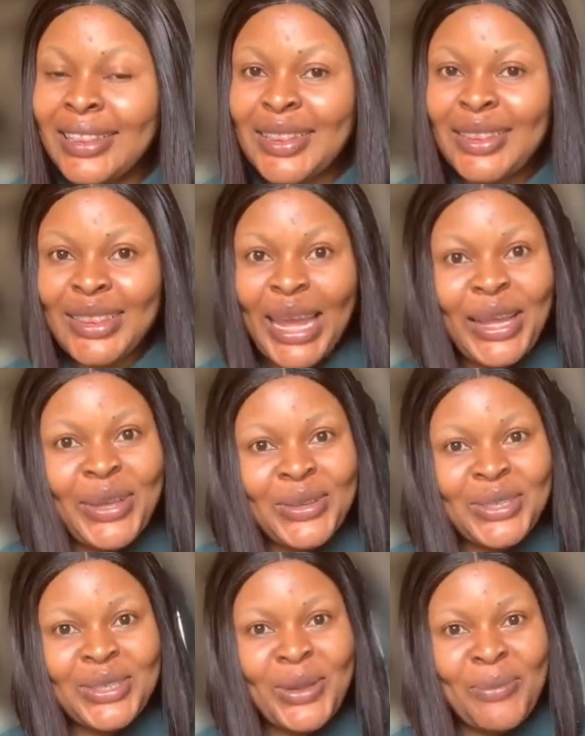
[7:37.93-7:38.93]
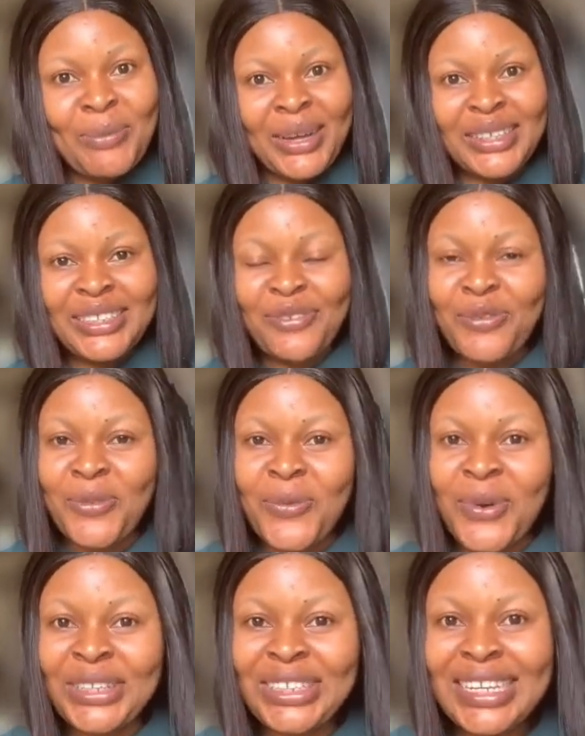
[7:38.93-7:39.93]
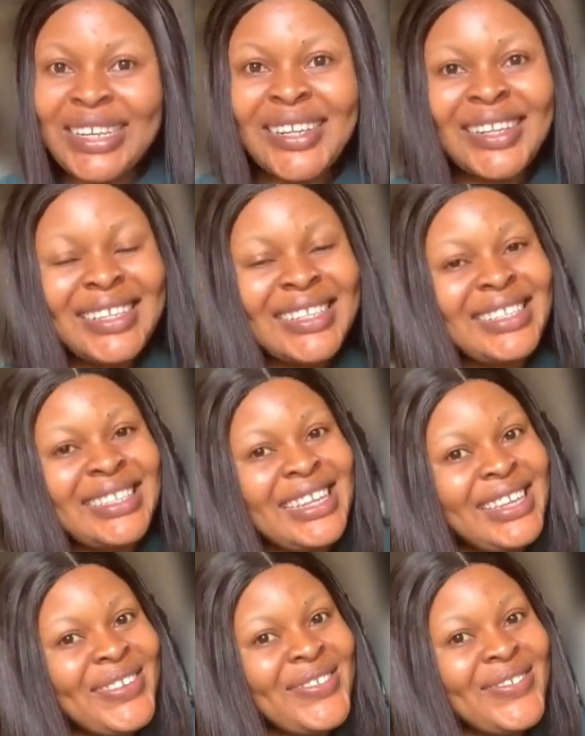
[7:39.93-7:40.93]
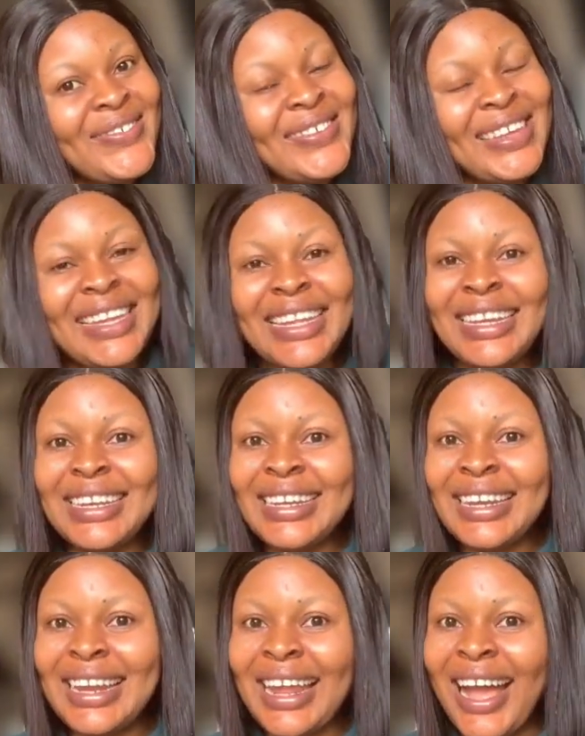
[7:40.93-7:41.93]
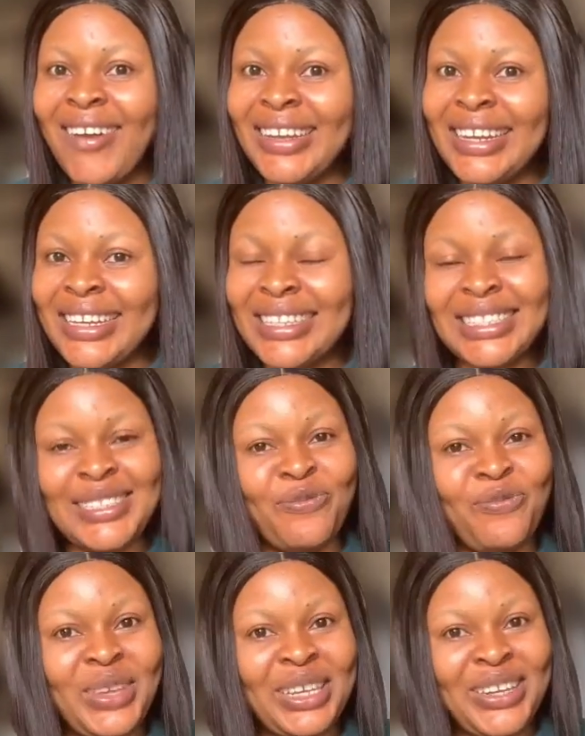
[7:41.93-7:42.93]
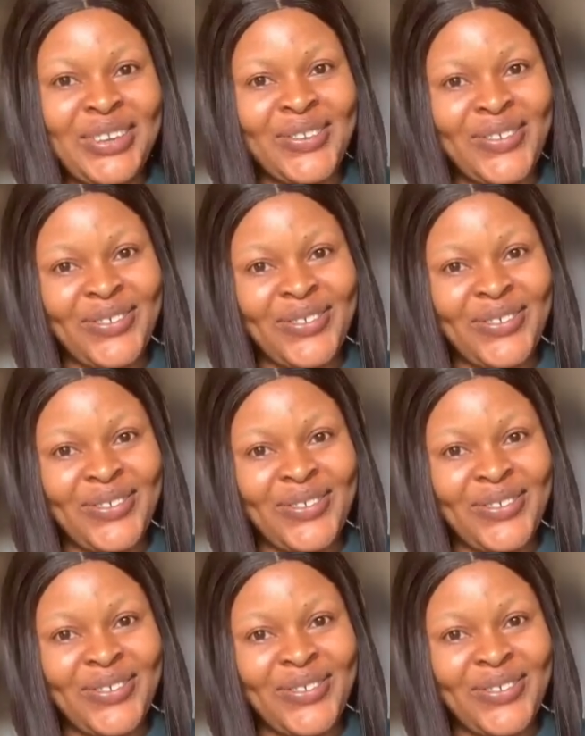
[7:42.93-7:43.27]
Thank you so much for watching. See you in our next video.